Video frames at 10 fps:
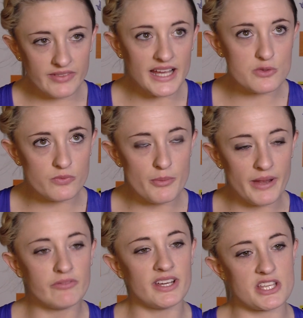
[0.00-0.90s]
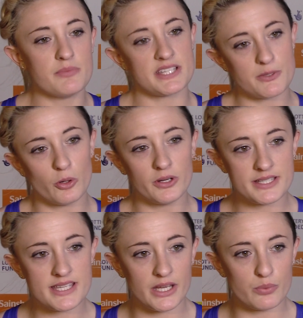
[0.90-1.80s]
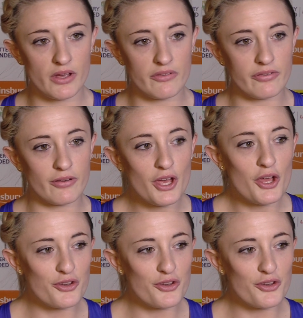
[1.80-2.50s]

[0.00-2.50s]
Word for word: that's the main reason I'm disappointed with